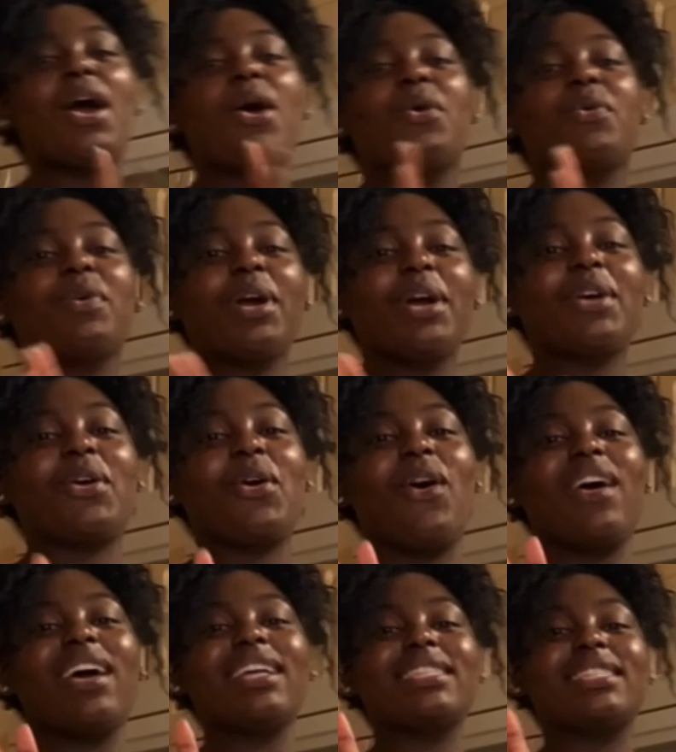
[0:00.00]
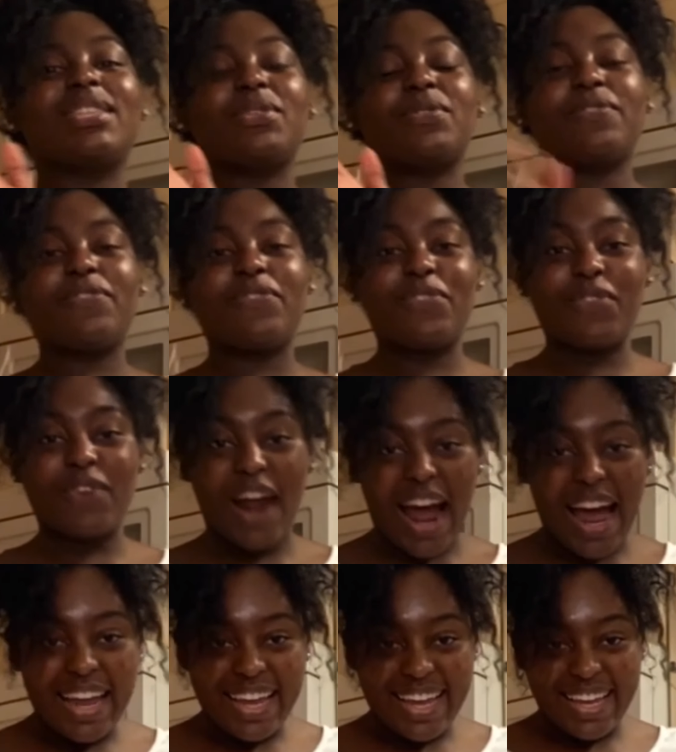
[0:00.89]
We're going to
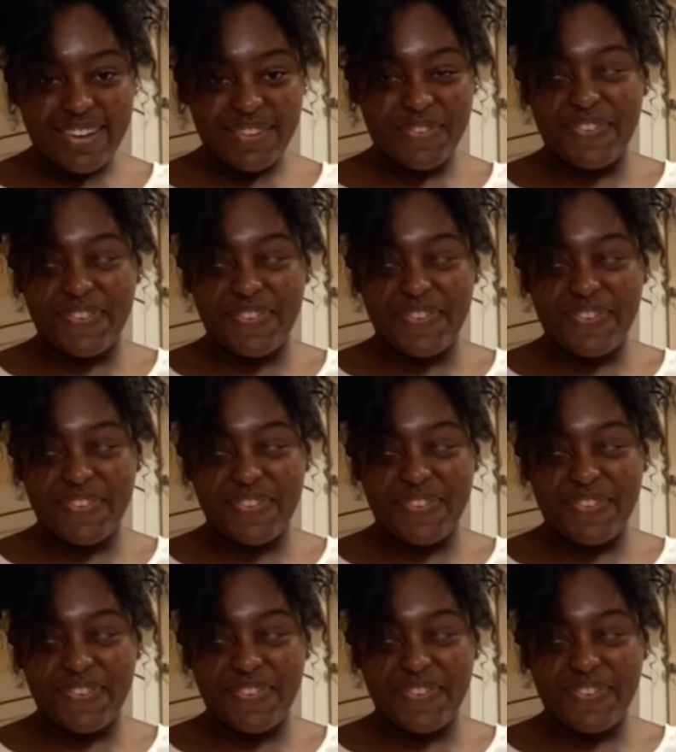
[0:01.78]
fry it.